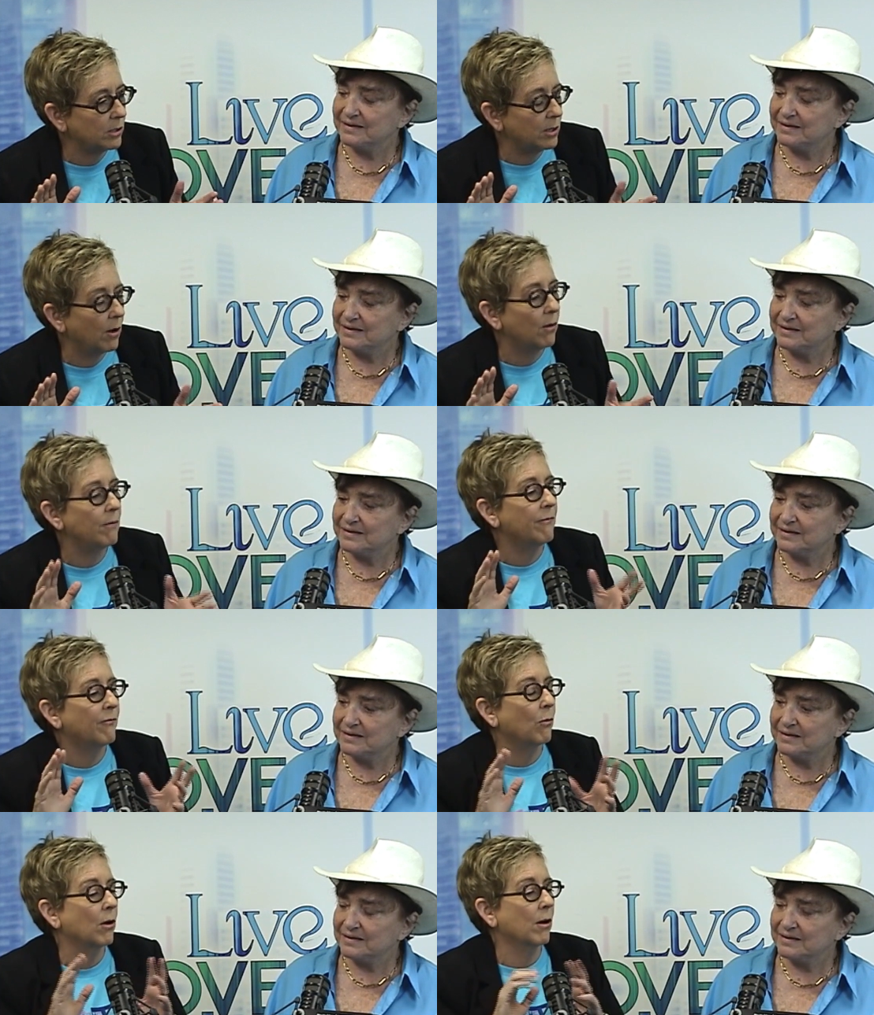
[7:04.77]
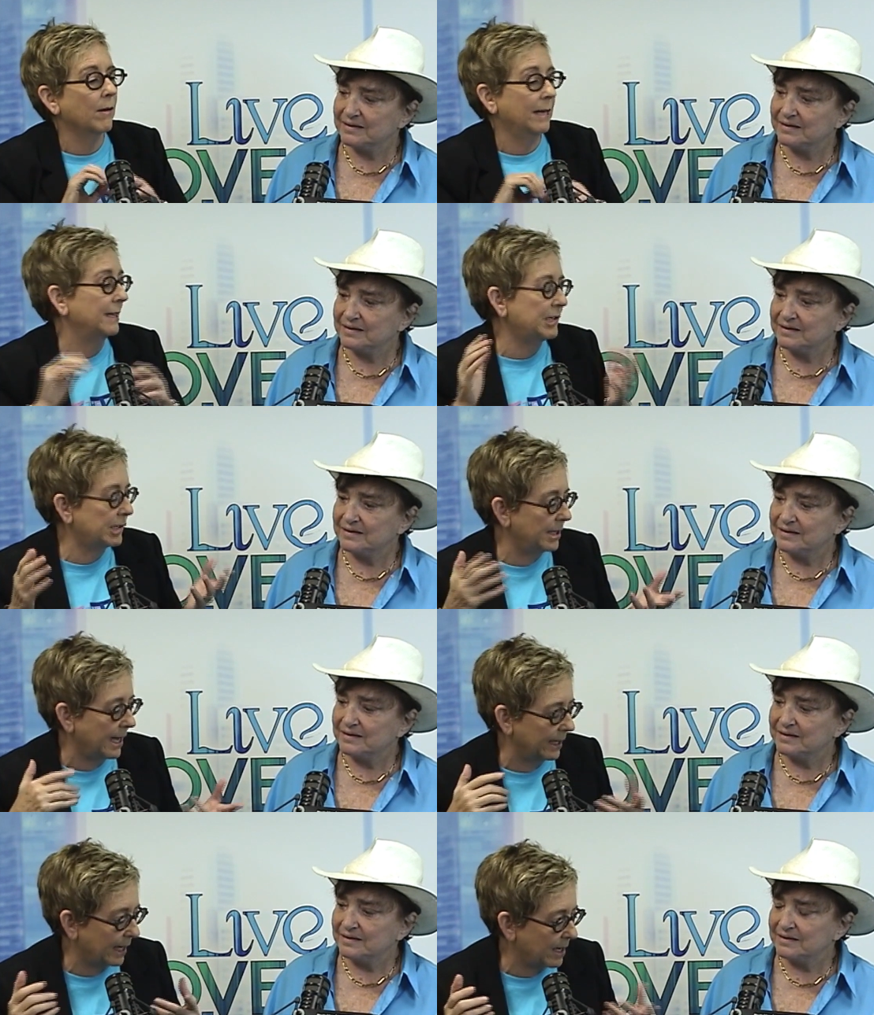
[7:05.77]
Speaker 1: known for, at least in the
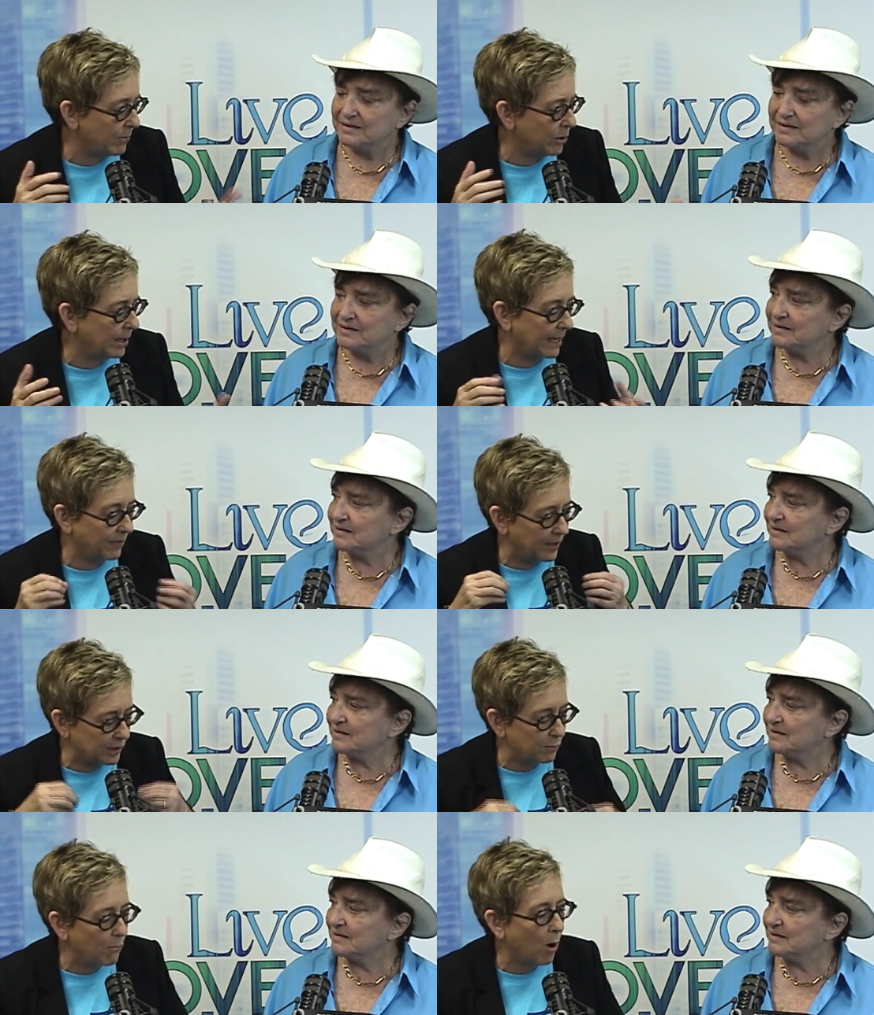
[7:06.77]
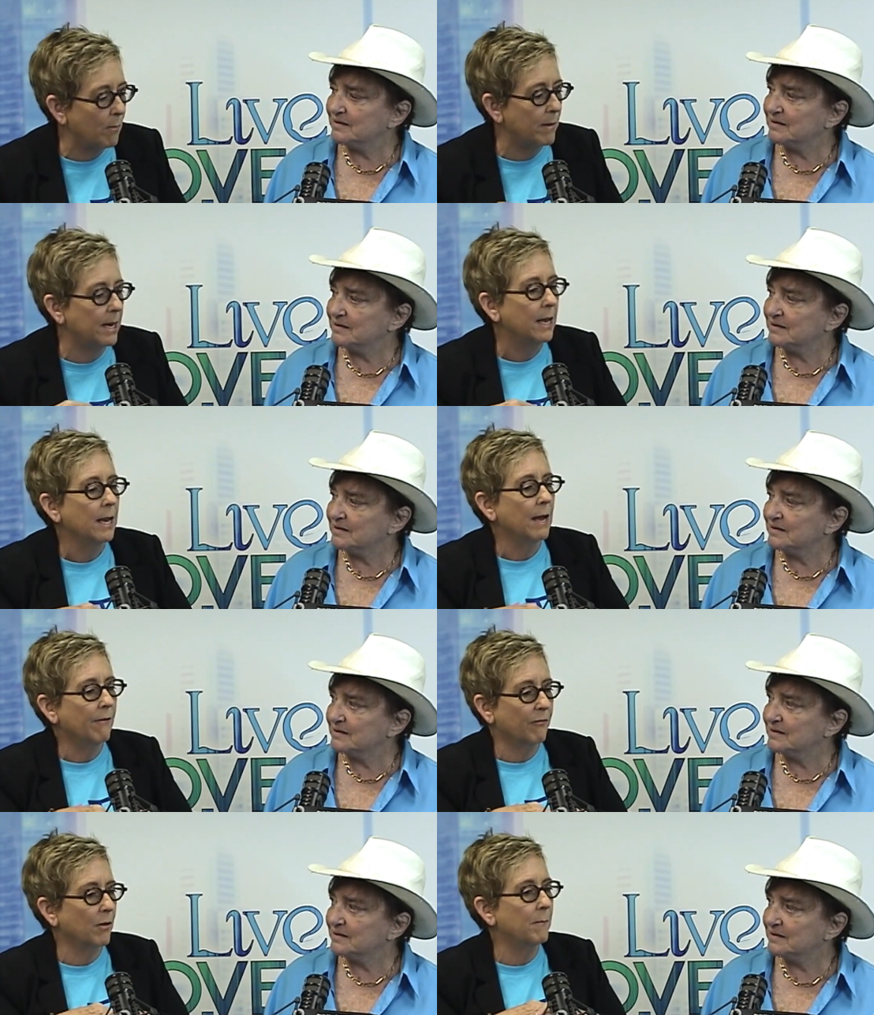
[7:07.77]
LA community at this moment,
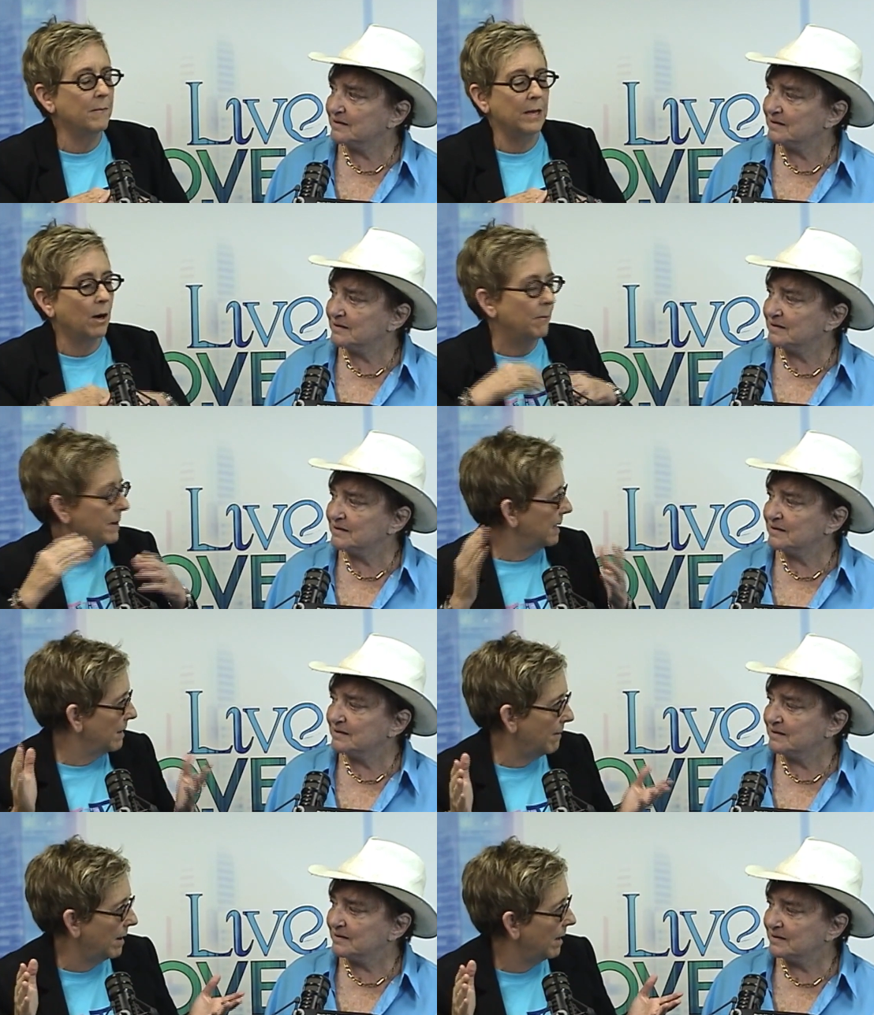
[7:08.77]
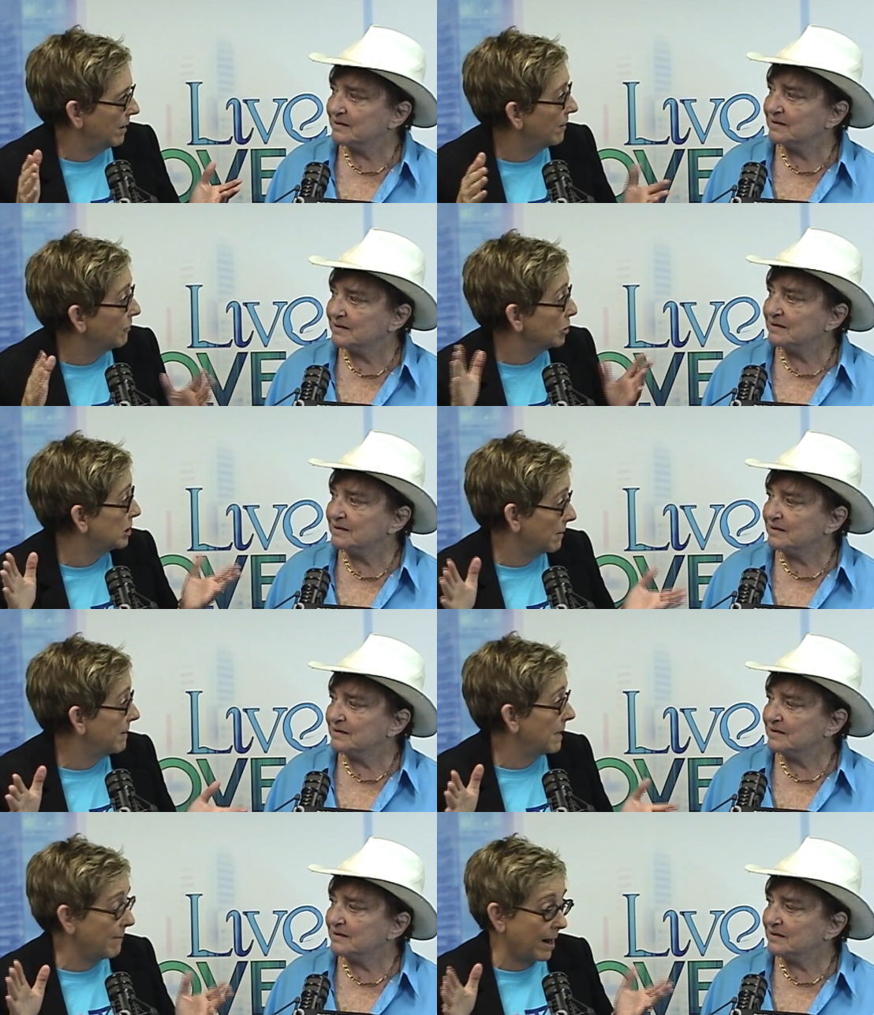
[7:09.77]
for you know being uh, the first to
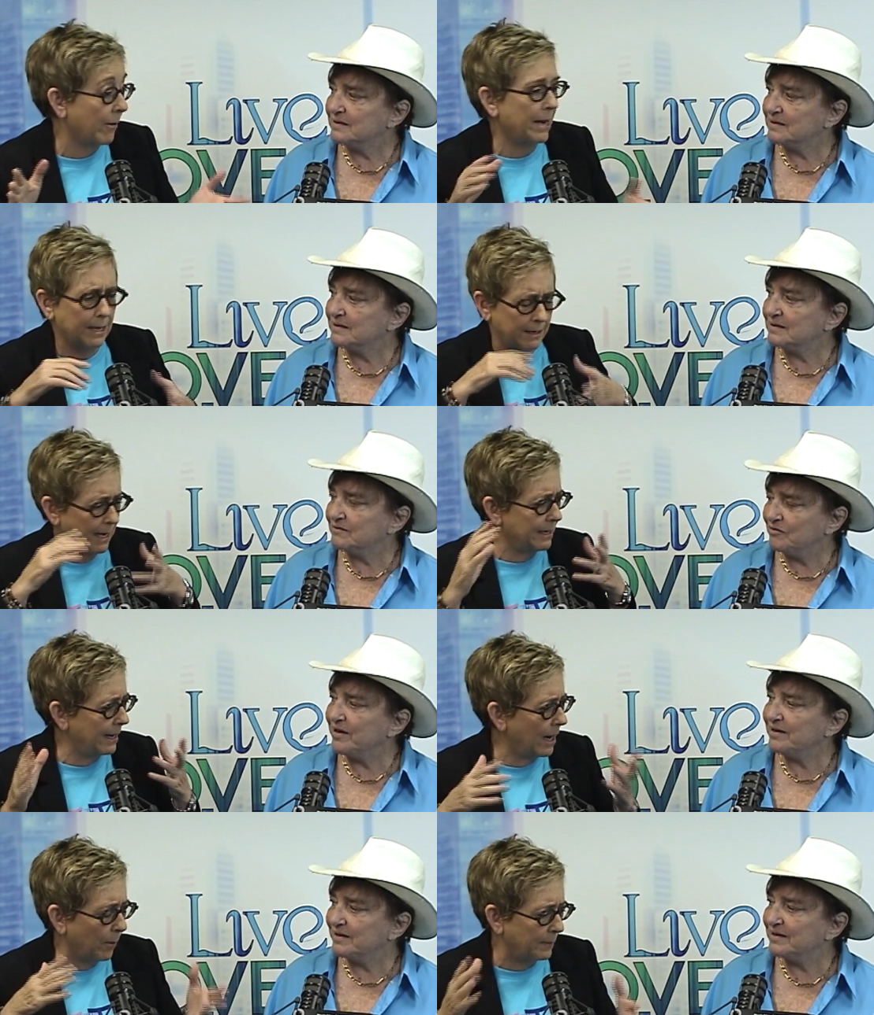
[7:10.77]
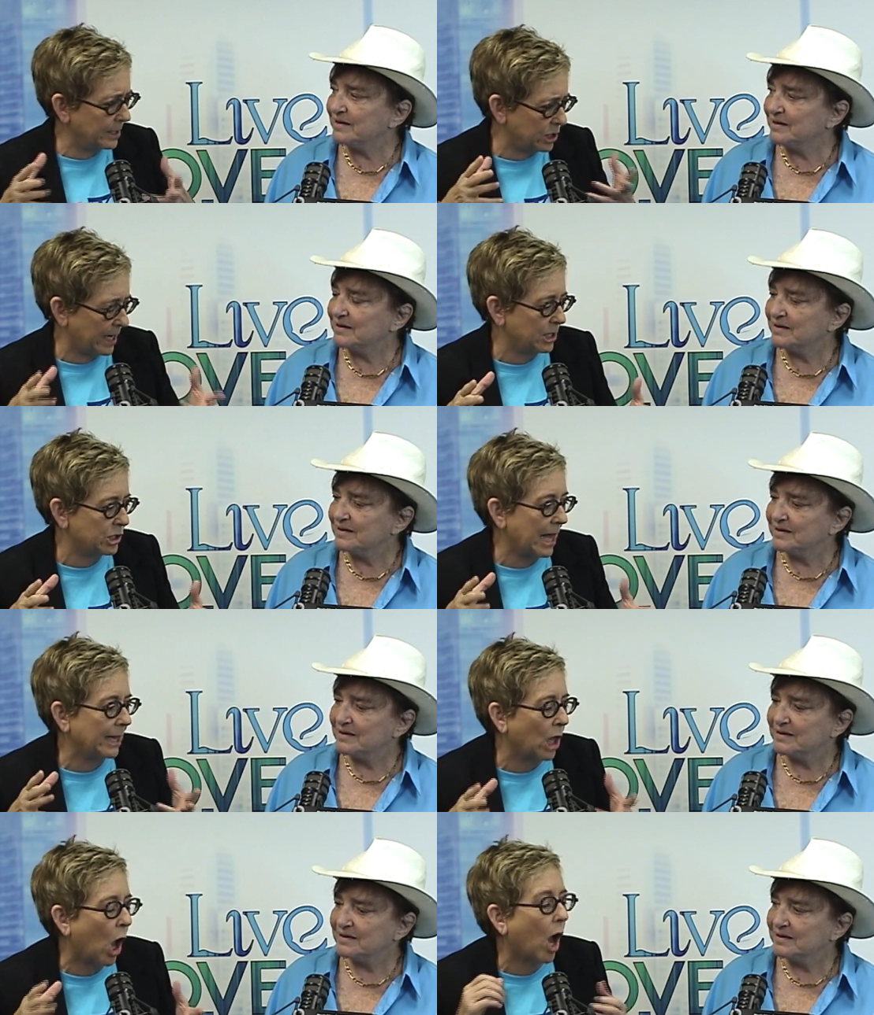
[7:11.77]
get married and, and, right. and helping to change
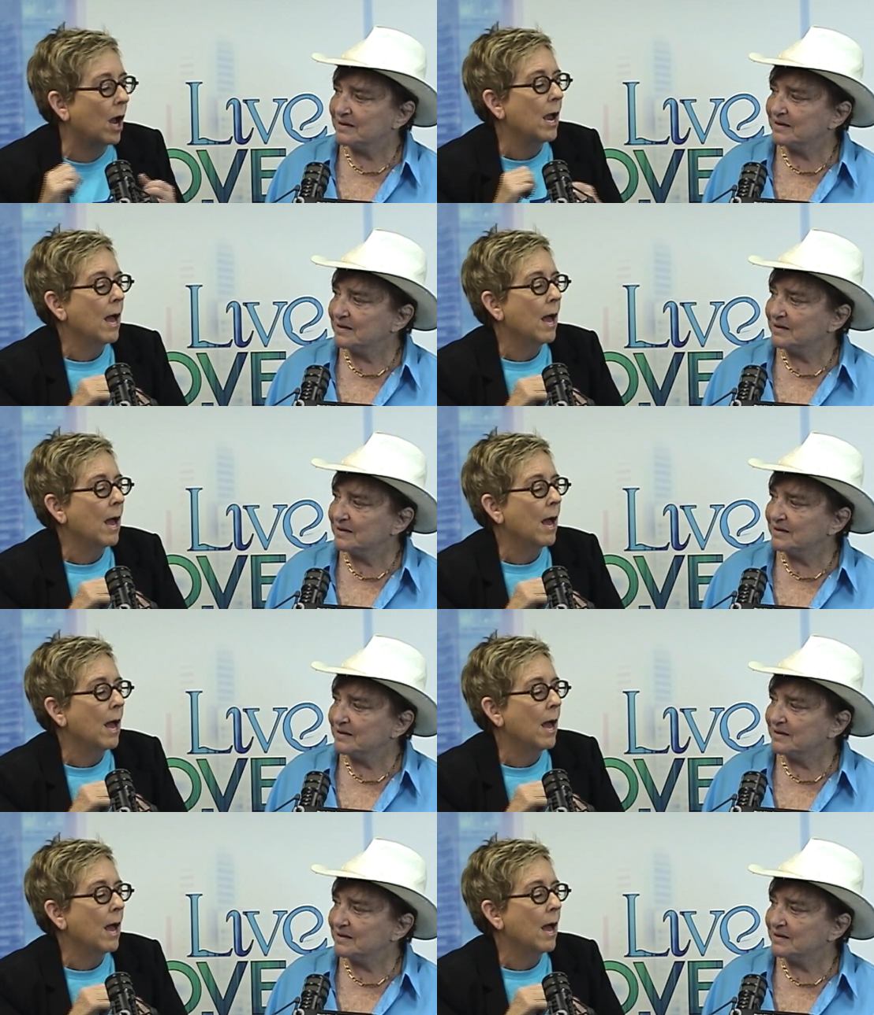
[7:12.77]
that law.